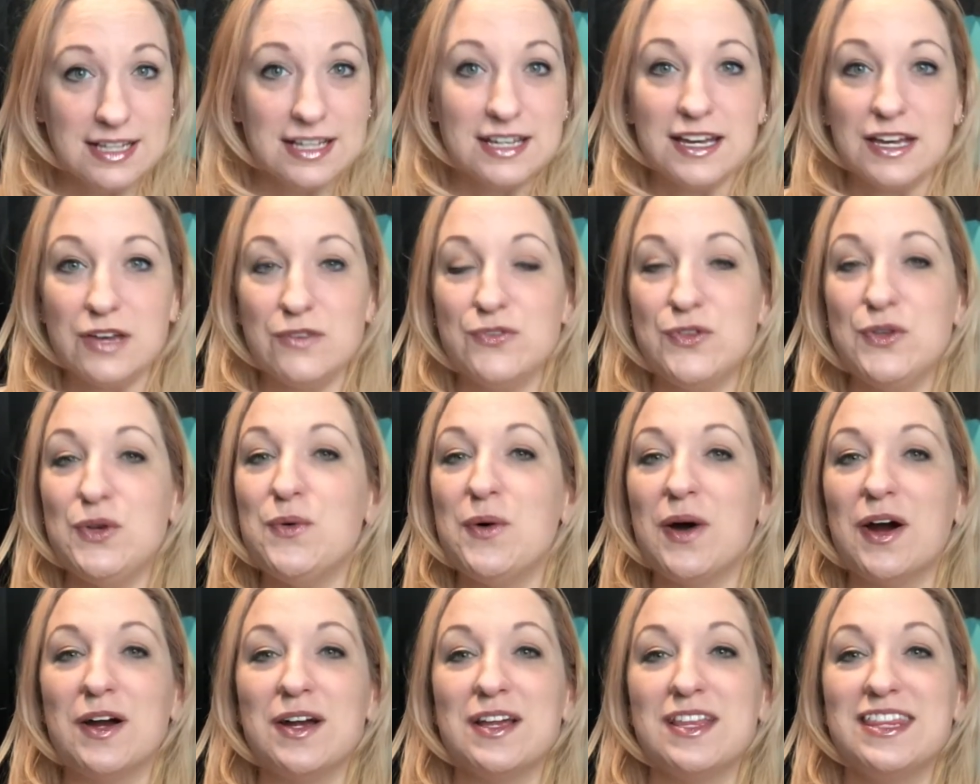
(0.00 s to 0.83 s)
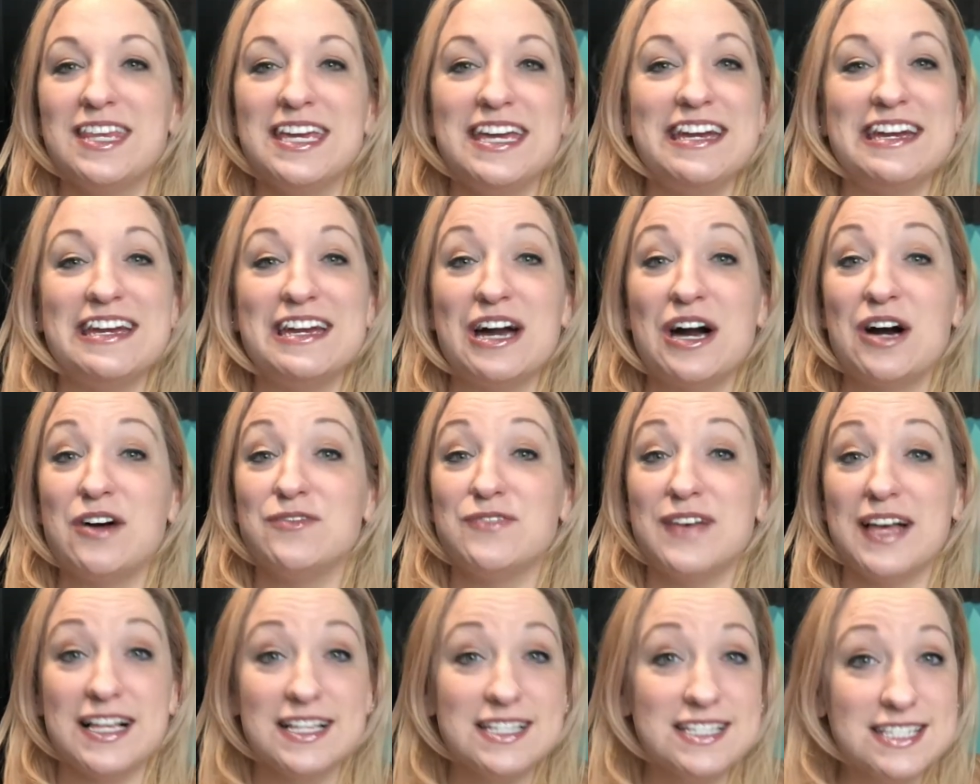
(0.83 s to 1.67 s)
If you are thinking of
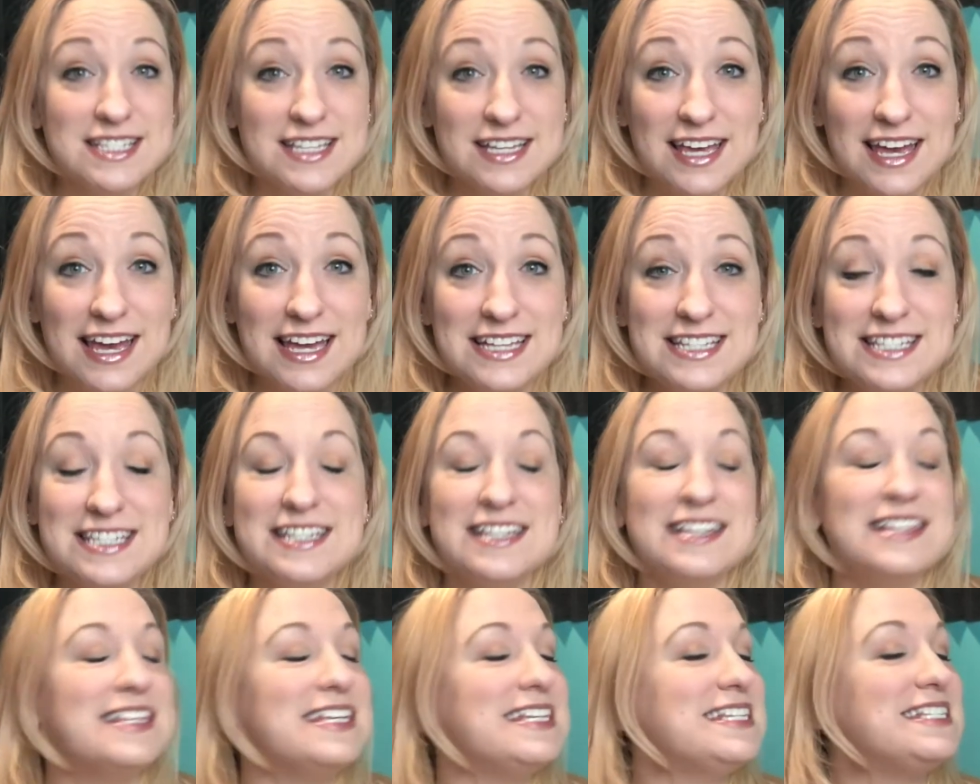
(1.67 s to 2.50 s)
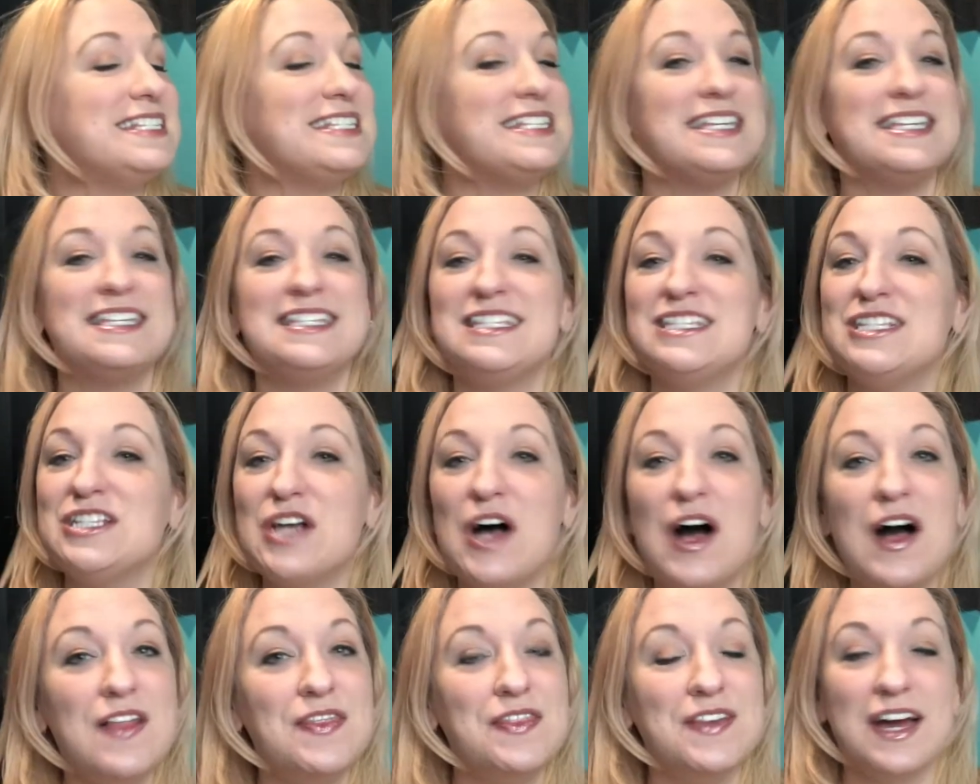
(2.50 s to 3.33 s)
Elsa Gate, this is
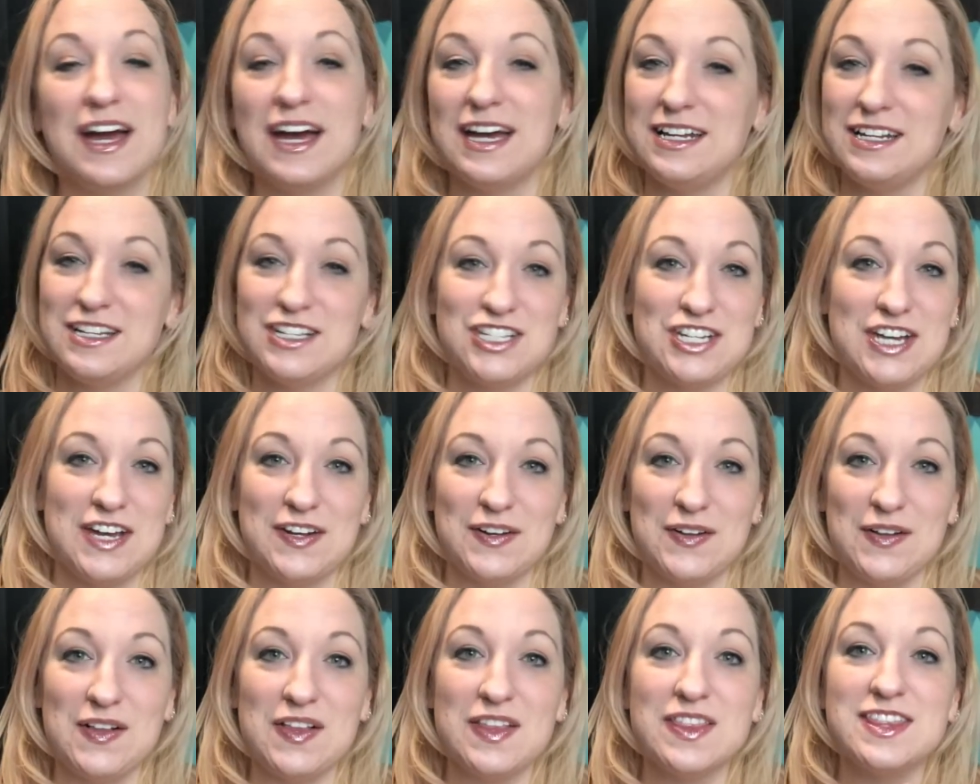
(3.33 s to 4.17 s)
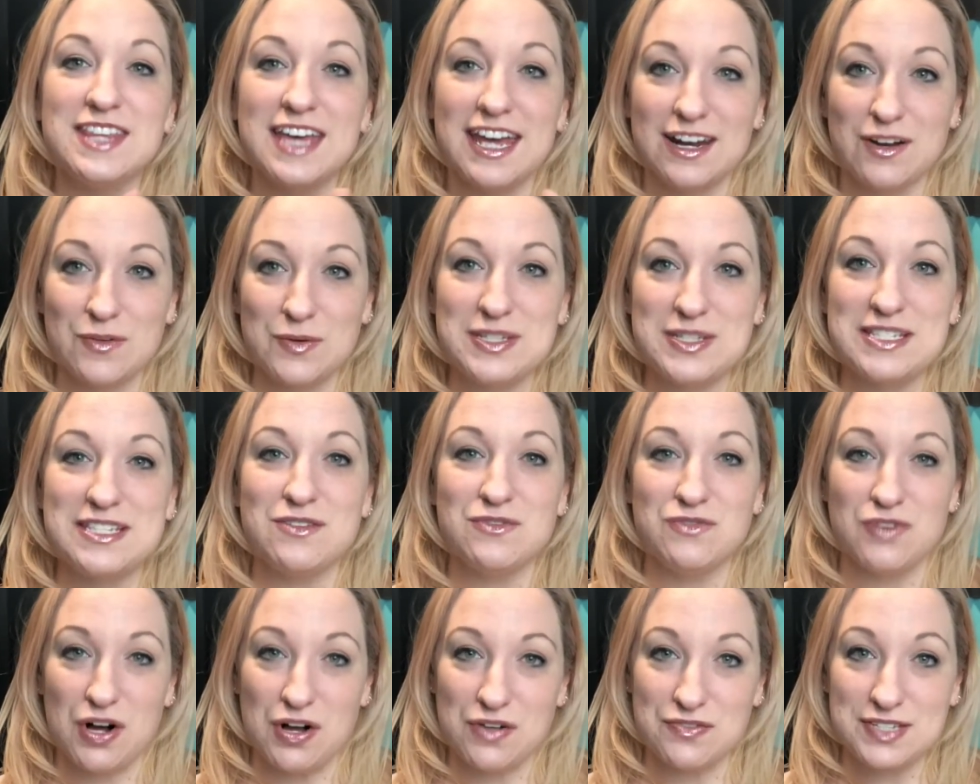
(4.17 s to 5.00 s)
not the kind of channel that was
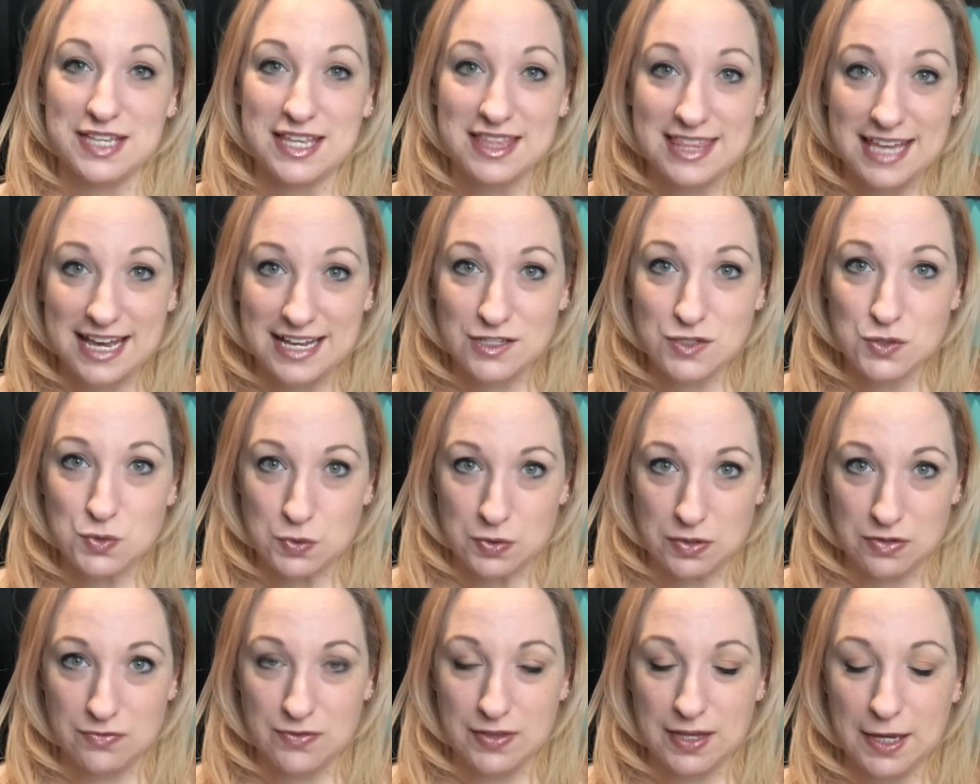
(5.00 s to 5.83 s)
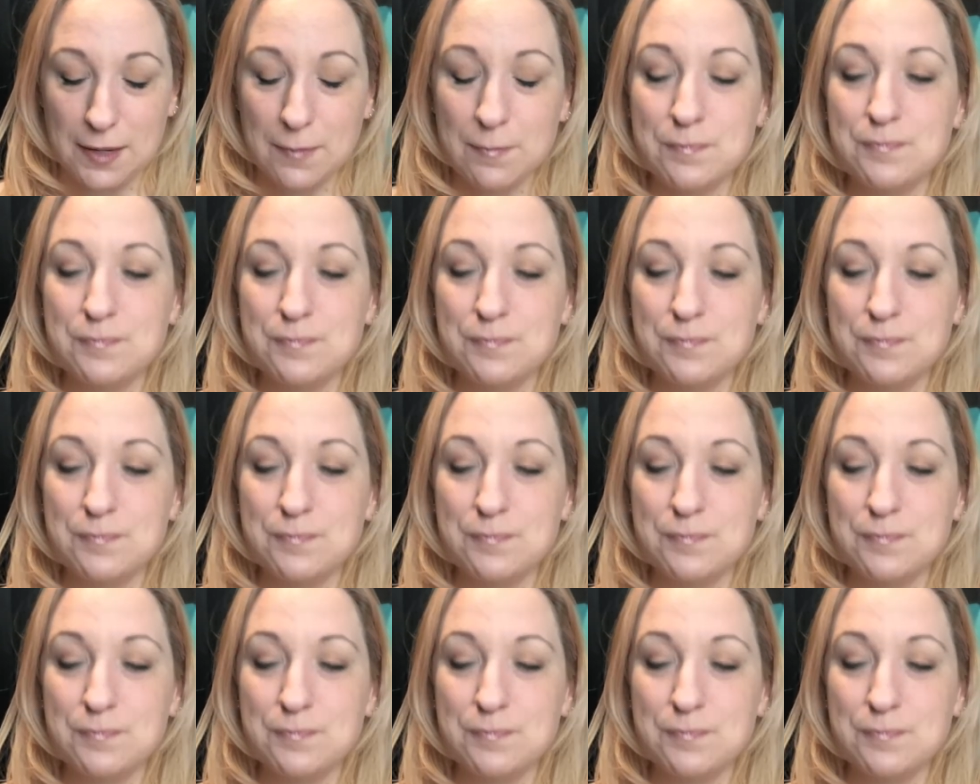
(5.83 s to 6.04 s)
involved in that sort of thing.